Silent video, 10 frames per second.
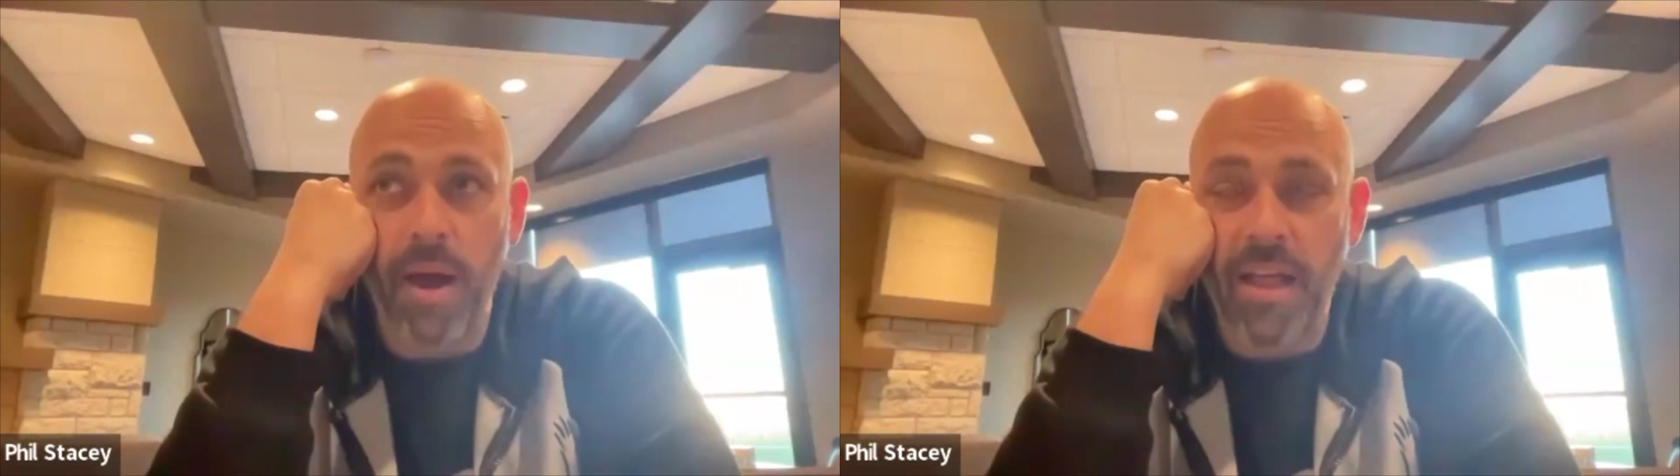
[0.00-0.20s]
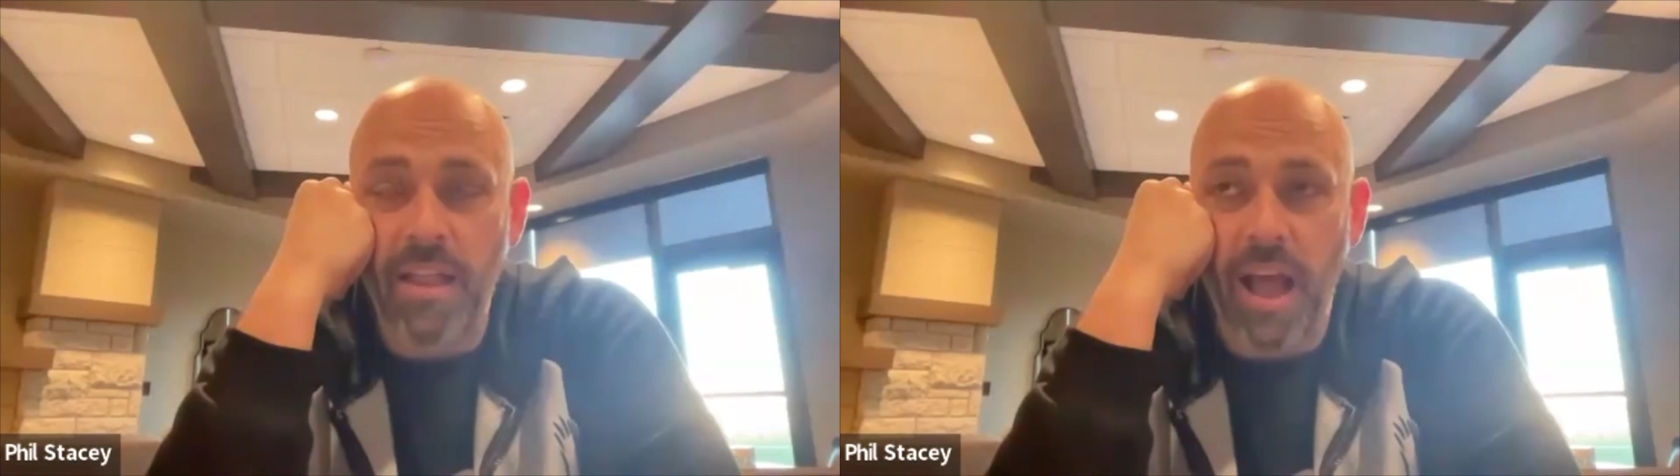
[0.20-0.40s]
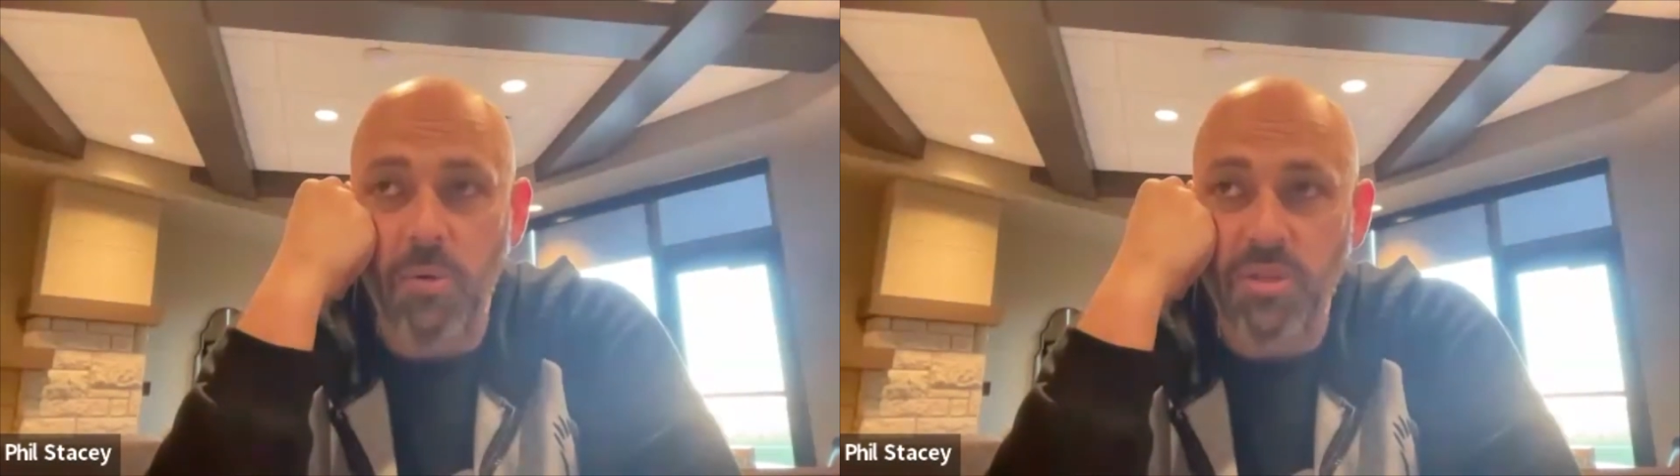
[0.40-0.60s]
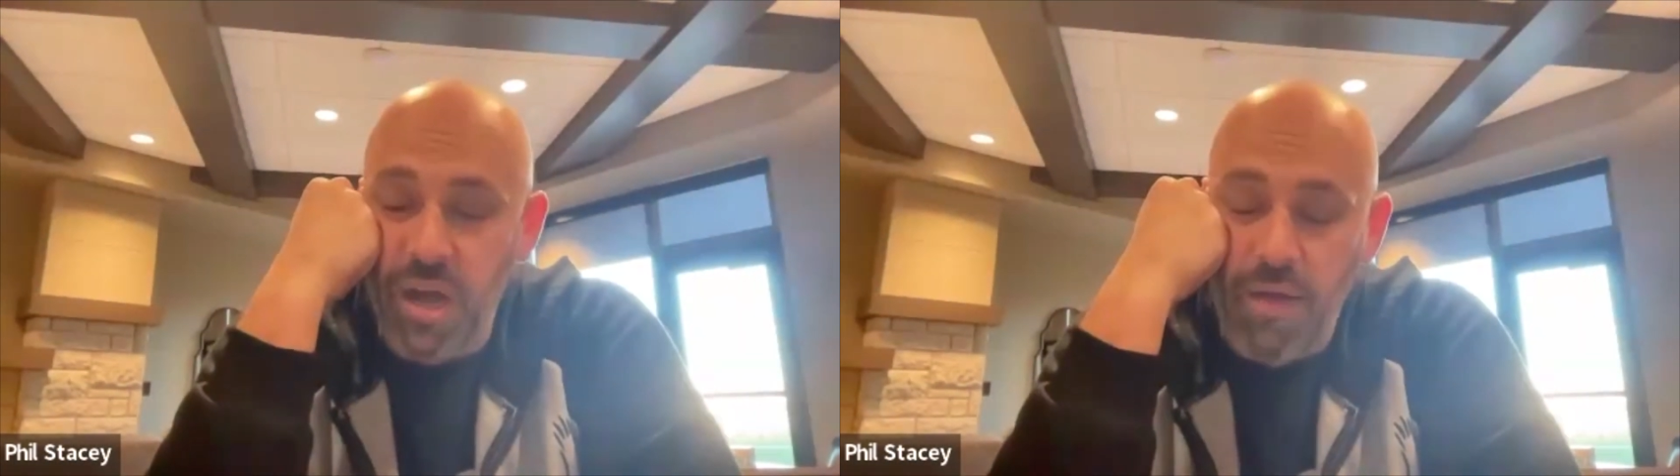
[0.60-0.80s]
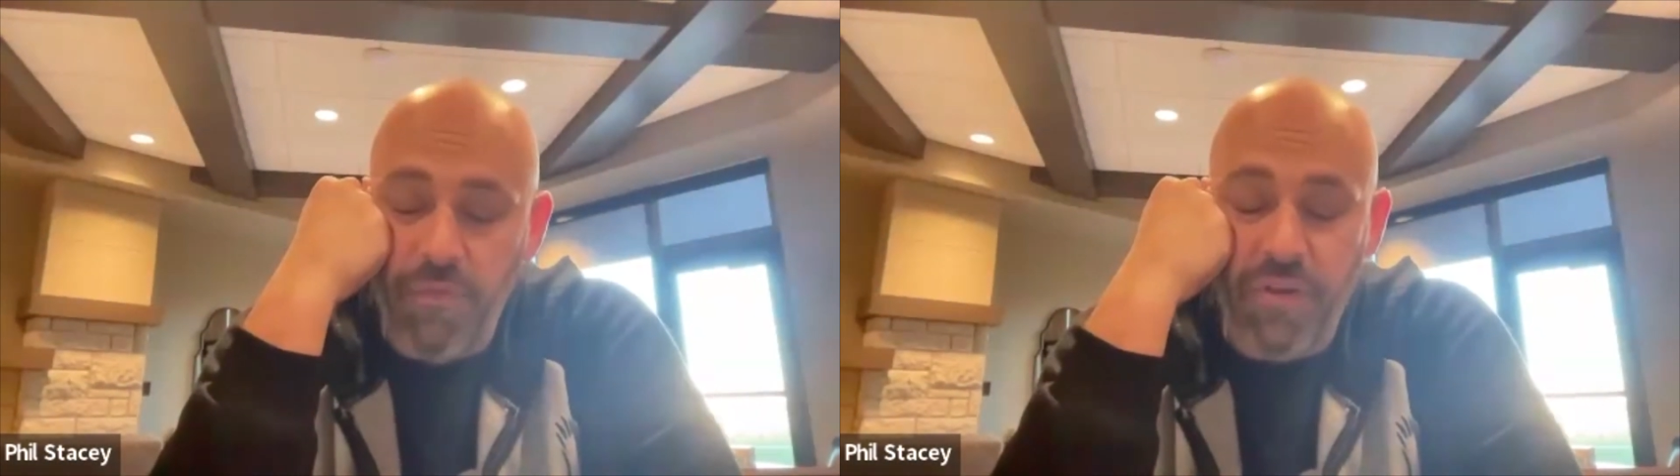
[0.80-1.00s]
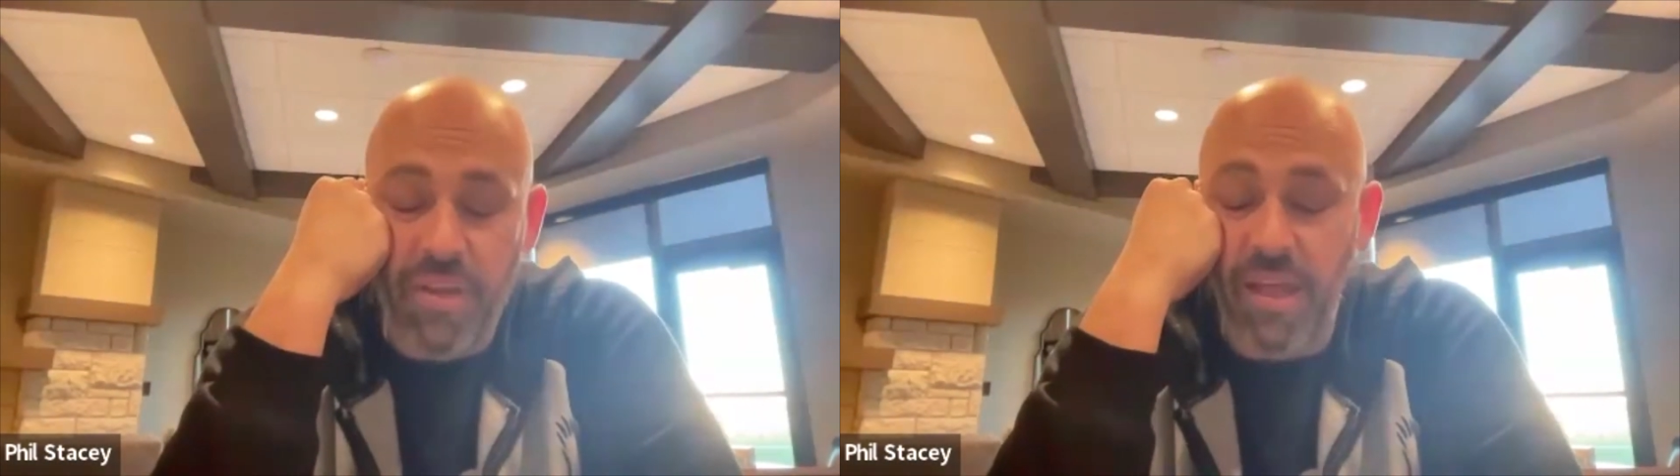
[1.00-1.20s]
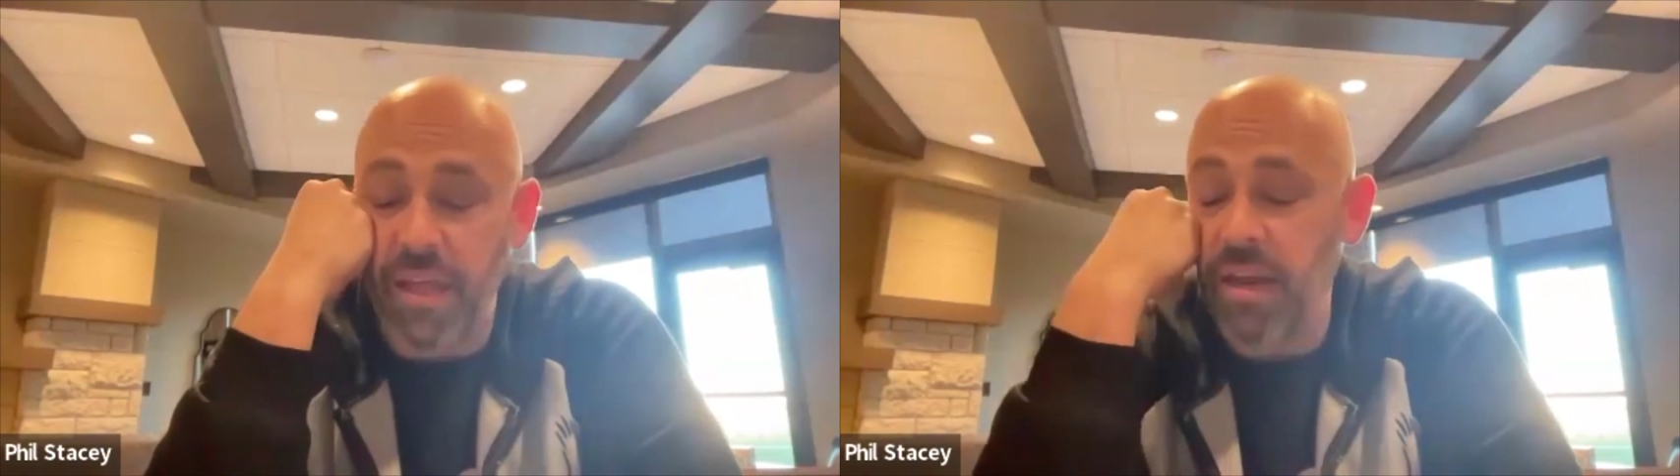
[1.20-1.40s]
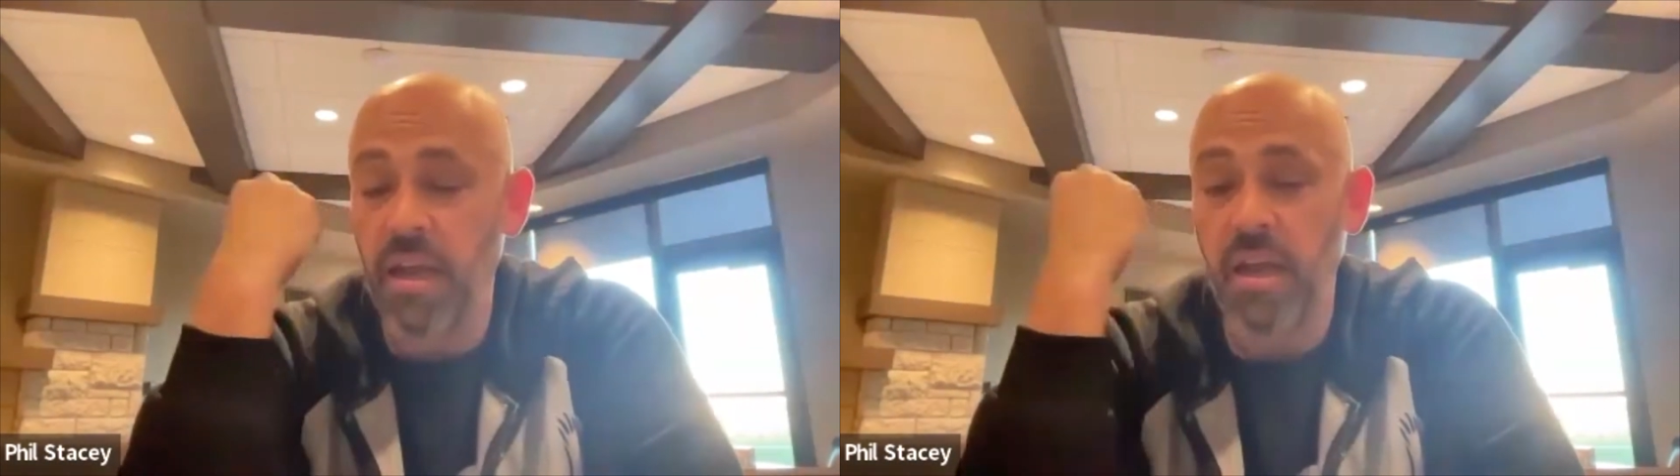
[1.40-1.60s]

I was confident that